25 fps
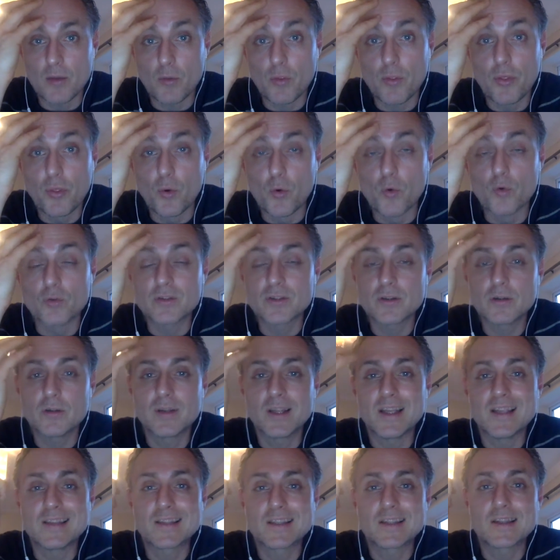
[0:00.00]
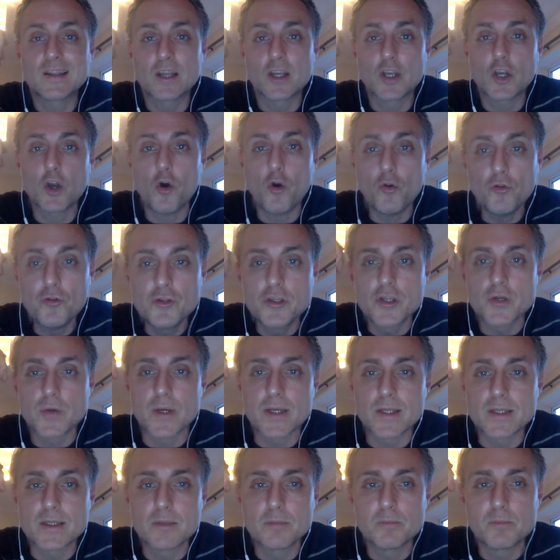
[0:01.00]
thought is the
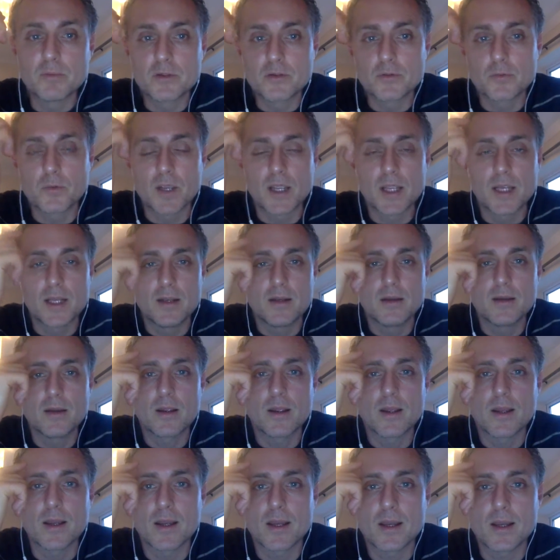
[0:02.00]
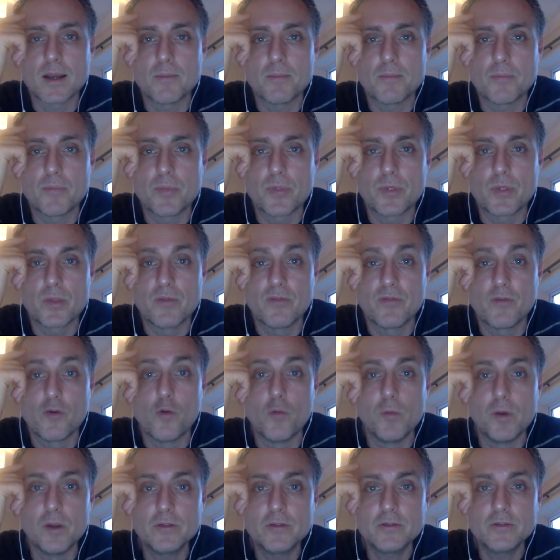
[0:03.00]
conduit between the
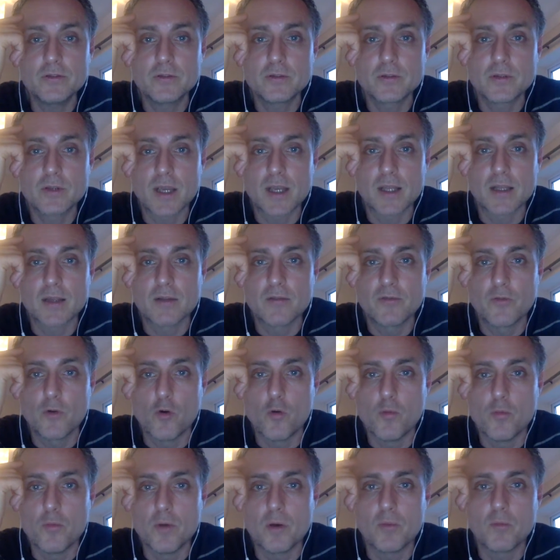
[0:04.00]
formless and the form.